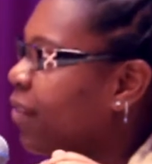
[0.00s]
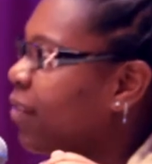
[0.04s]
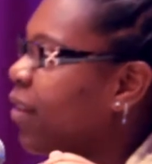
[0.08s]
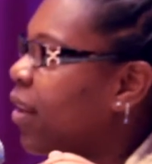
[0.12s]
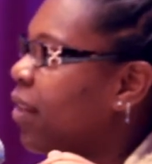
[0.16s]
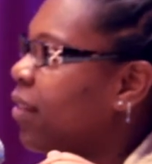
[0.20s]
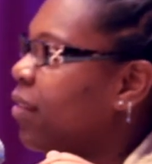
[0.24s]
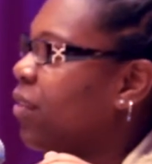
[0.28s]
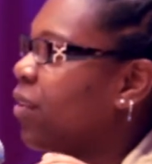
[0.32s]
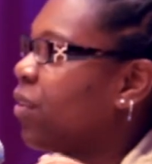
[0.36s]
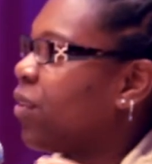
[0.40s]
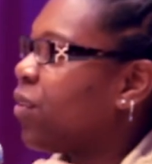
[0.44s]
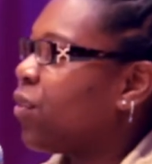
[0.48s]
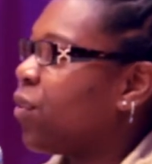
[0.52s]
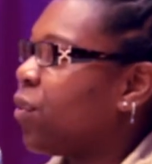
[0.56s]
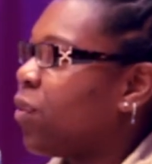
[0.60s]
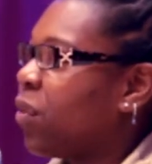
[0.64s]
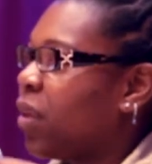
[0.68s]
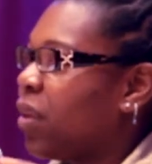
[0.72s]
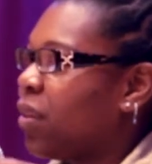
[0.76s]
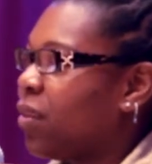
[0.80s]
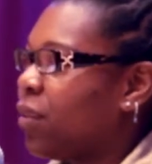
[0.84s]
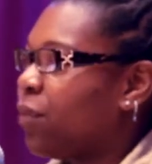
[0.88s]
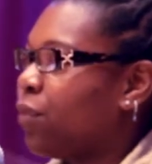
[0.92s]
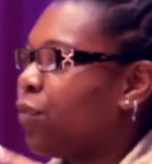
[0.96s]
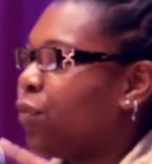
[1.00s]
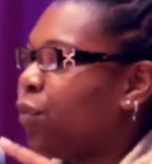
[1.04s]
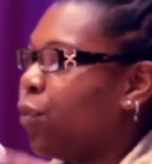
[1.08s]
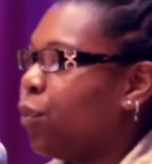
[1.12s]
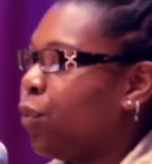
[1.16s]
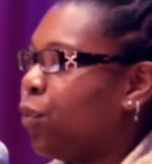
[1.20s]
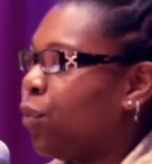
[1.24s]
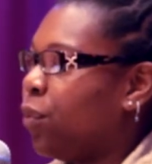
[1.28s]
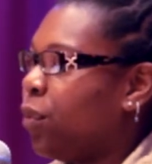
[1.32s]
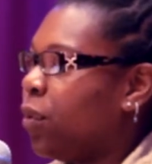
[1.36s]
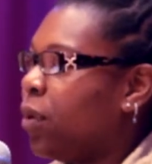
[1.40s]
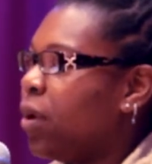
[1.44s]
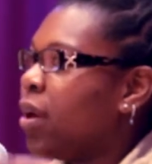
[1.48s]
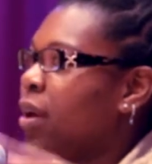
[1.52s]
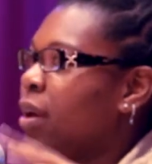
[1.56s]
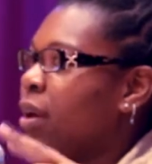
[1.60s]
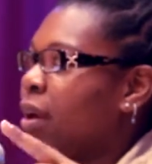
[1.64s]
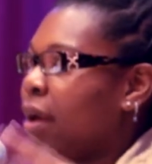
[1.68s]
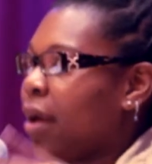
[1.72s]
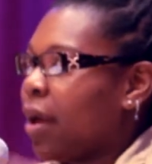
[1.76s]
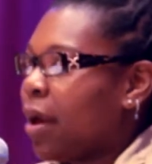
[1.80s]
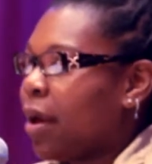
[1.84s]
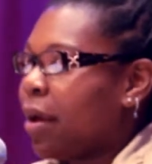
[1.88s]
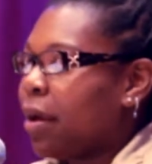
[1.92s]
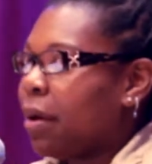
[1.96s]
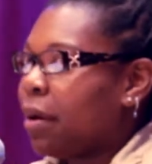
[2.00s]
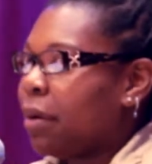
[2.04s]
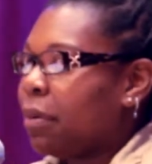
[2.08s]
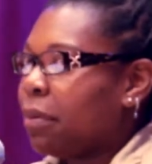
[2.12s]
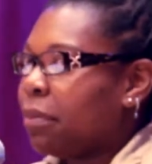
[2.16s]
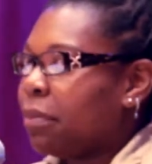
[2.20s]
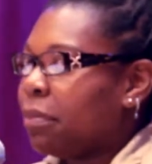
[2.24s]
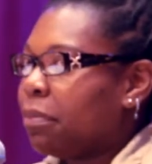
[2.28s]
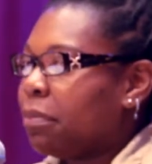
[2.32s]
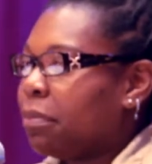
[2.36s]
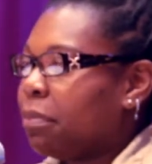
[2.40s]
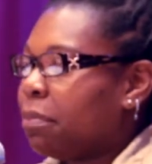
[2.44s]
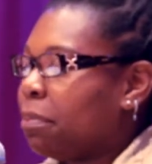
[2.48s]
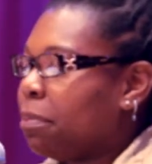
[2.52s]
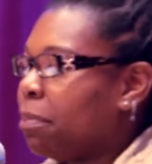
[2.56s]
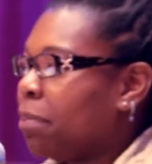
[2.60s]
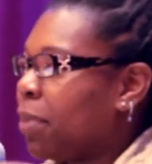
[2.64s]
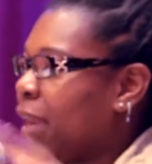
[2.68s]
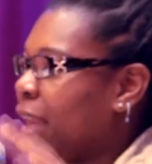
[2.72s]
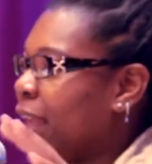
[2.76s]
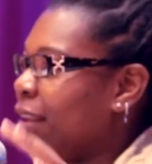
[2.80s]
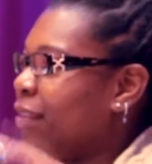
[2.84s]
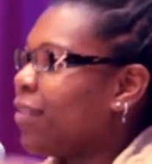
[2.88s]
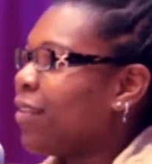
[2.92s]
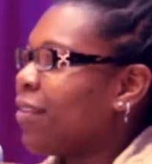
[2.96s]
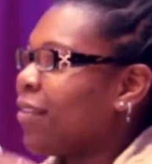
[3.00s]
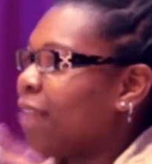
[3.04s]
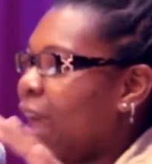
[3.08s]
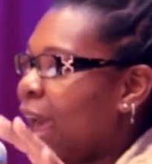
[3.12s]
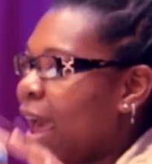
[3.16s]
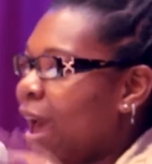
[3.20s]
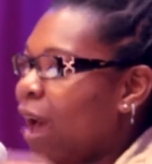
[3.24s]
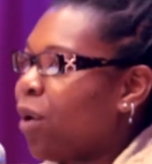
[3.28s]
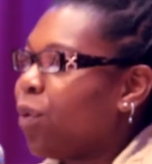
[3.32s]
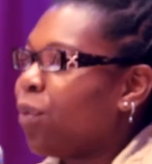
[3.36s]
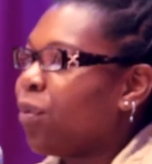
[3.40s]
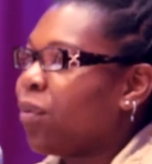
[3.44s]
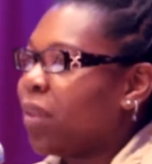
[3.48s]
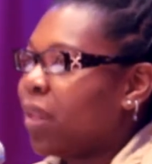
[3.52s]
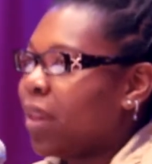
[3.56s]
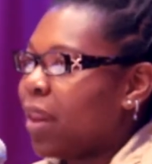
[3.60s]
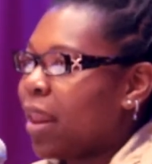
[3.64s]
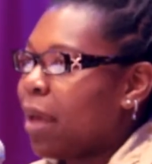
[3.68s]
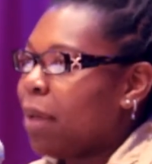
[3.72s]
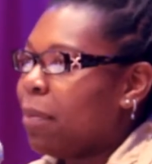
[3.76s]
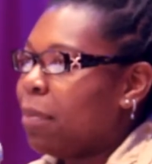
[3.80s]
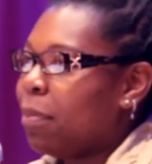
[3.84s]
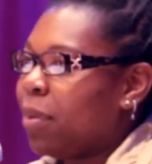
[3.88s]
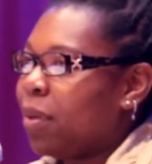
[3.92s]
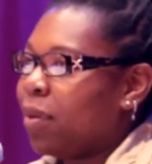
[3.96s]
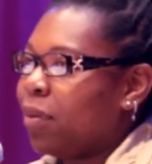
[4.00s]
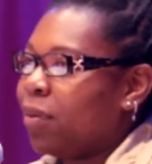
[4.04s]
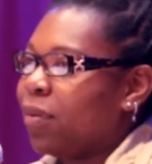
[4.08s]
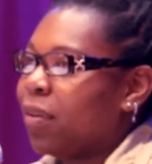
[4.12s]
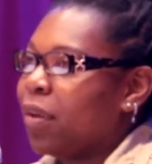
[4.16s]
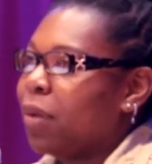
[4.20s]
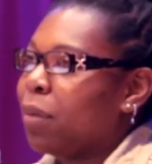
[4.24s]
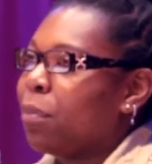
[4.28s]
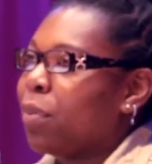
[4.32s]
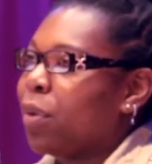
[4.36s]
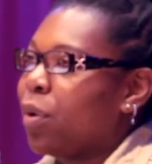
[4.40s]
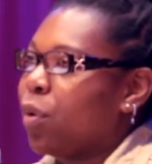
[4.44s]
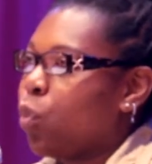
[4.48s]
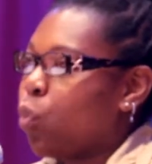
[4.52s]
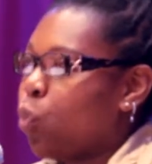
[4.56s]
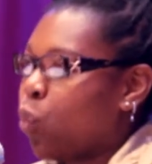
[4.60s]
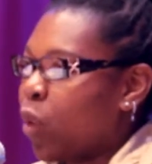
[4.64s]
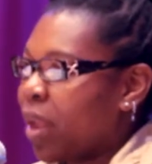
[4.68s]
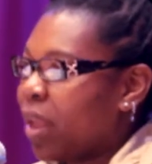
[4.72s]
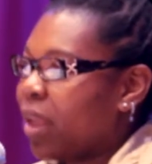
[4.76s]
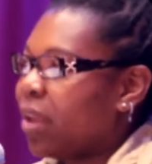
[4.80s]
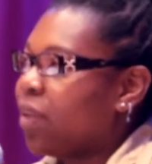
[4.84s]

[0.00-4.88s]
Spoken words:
center. So there's a few places housed in that building, but WIC